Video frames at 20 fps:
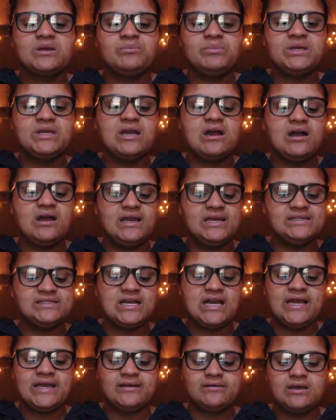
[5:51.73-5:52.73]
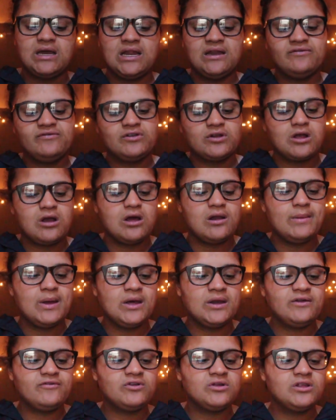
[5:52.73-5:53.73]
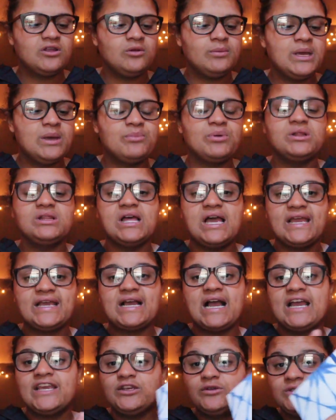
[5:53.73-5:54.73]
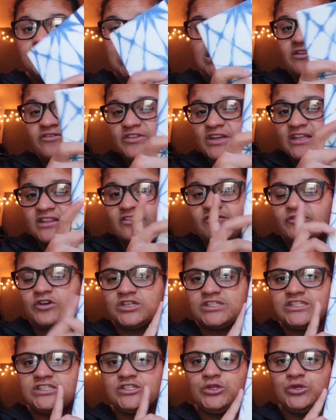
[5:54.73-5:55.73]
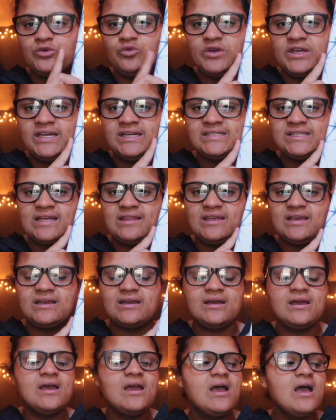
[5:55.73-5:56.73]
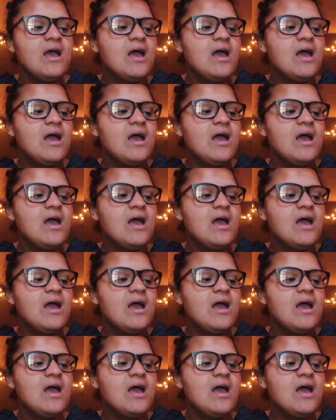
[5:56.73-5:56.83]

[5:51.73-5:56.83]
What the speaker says: because I kind of forgot about it for a little bit, but like I used it in the first 2 weeks, I think.